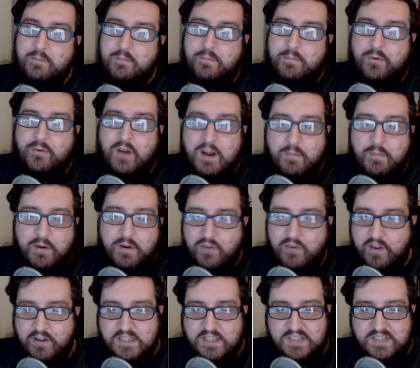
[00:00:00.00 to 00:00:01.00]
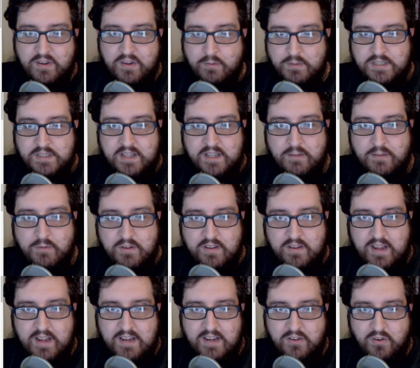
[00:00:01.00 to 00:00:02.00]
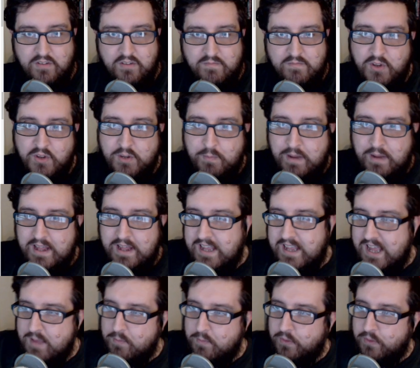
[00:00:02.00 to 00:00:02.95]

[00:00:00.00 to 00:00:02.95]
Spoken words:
primary focus of it was that it was a sort of multiplayer game,